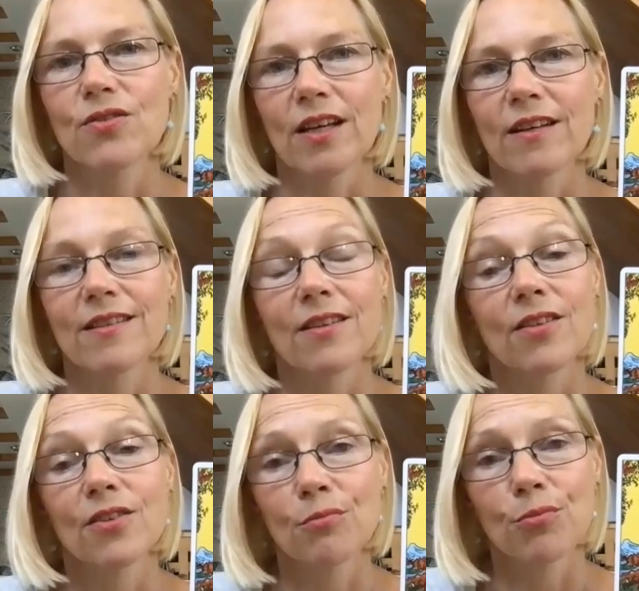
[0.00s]
that so that
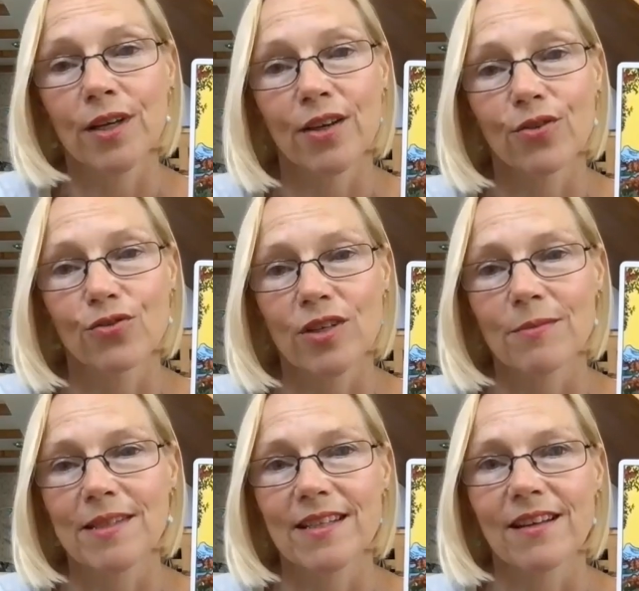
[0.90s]
you can bring your
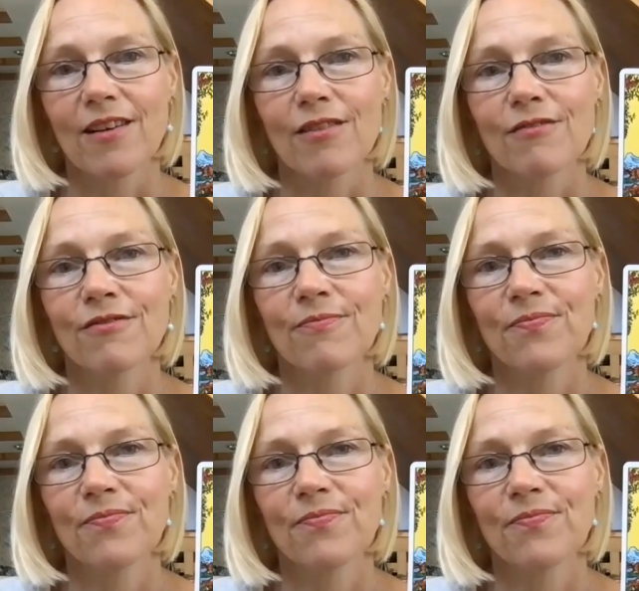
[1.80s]
dreams to life.